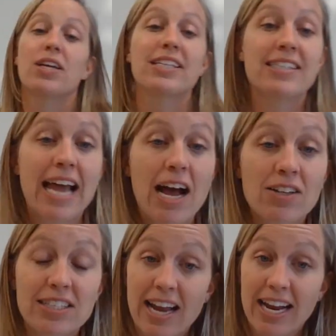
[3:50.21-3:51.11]
these
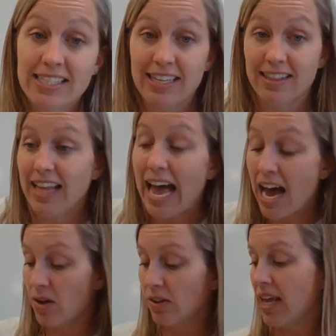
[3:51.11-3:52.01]
sounds nice and
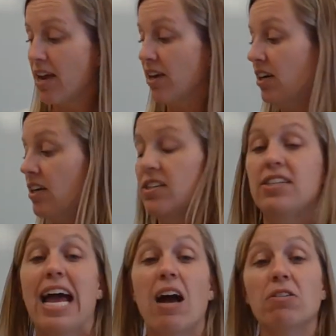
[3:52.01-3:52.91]
loud, letter,
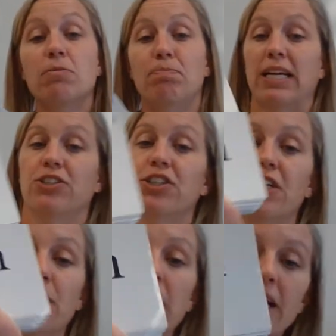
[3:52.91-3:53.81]
sound, picture.
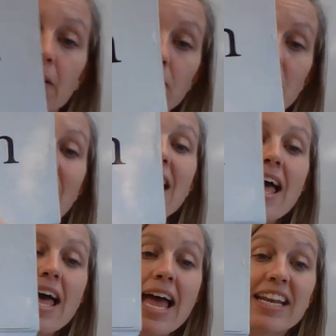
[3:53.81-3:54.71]
Here we go.
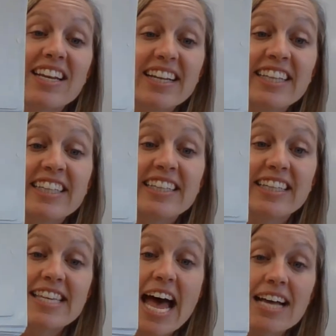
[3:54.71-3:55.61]

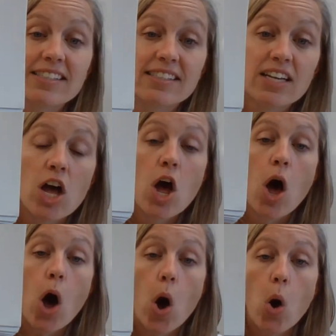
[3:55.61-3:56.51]
Nest,
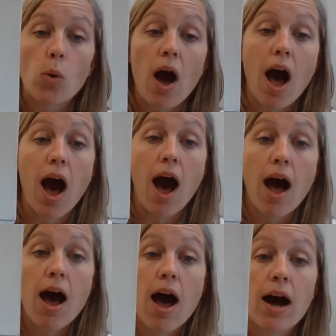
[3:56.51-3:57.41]
O,
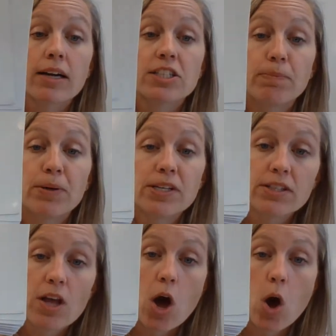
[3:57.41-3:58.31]
octopus,
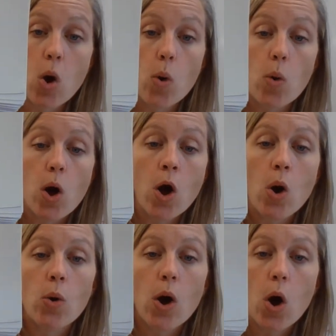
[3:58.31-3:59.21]
O,
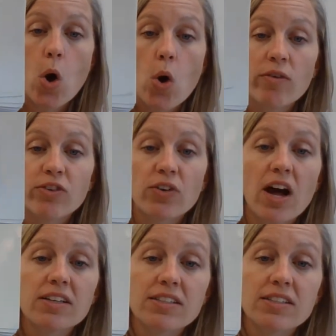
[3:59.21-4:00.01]
overall,